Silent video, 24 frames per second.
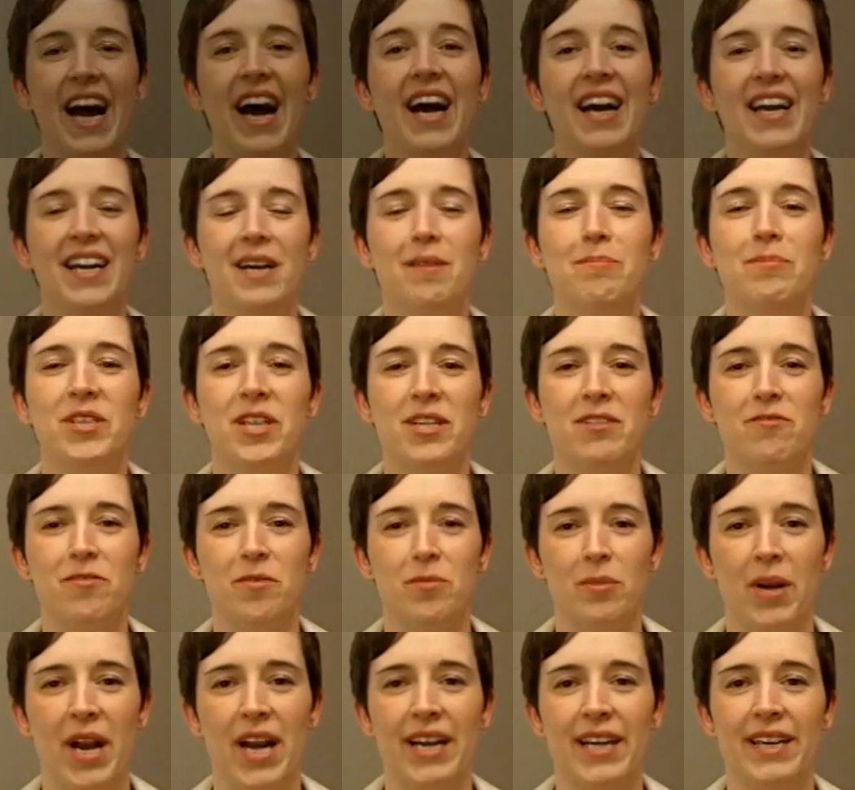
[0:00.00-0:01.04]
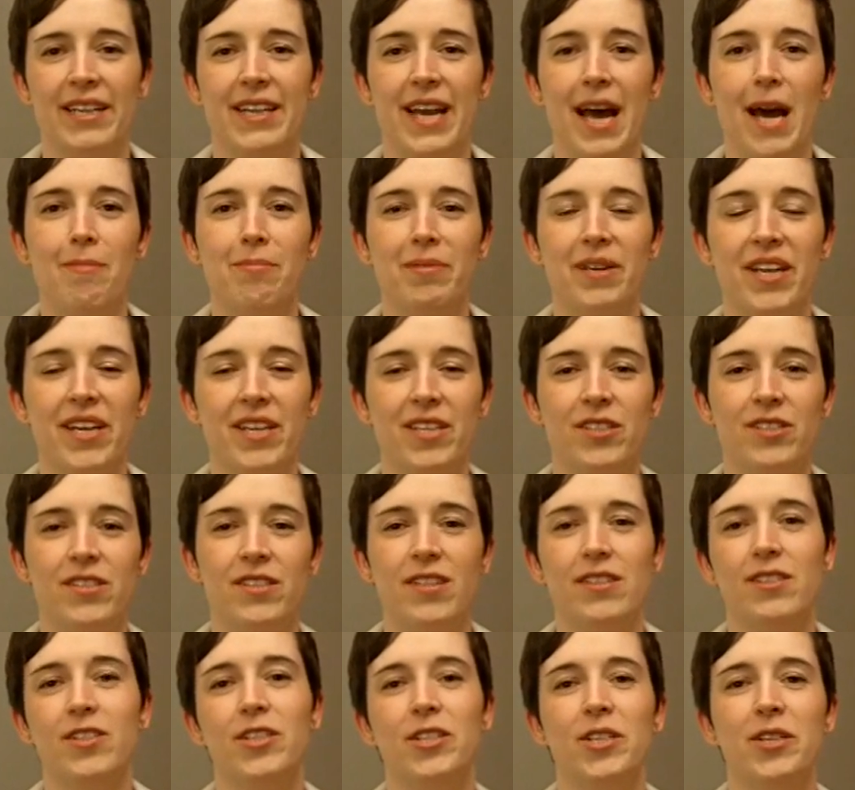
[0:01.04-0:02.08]
Hi, I'm Jennifer Braggin, Applications
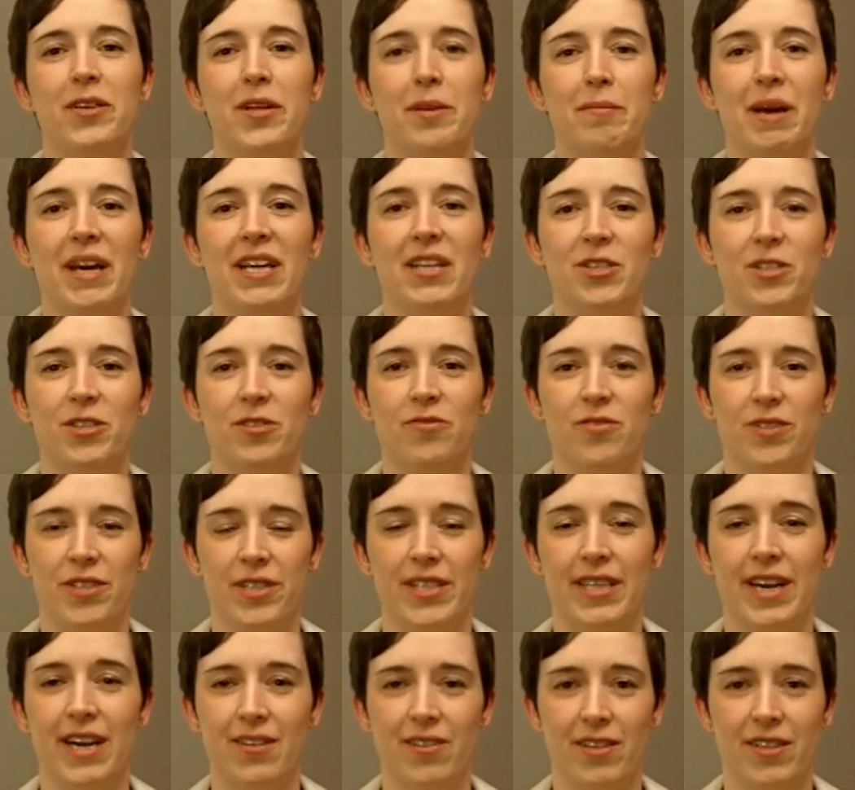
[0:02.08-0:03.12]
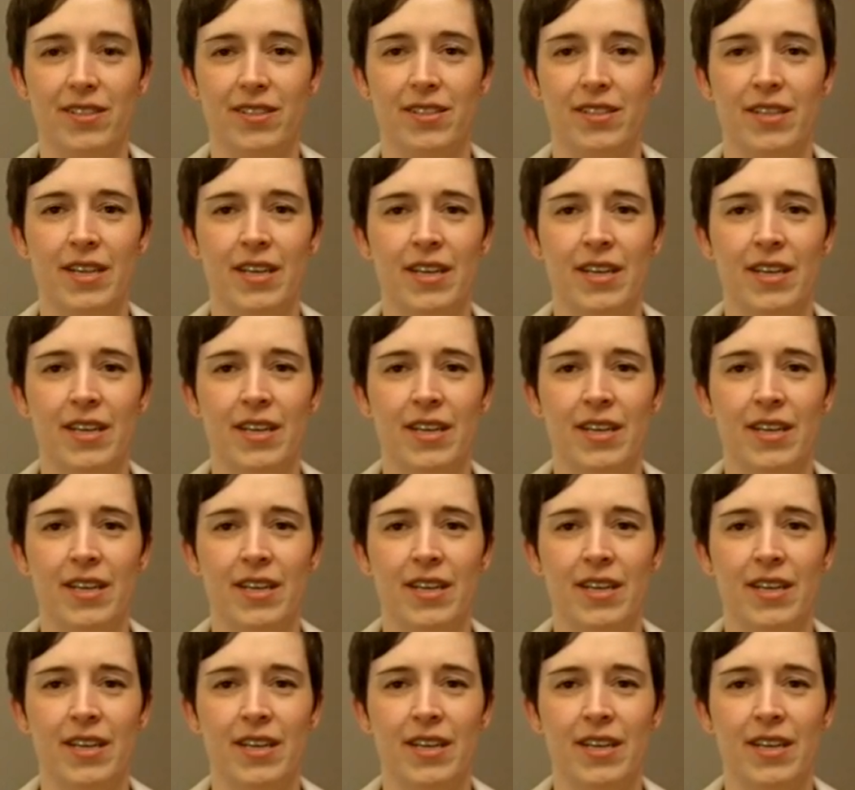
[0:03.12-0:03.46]
Engineering Manager for Entegris.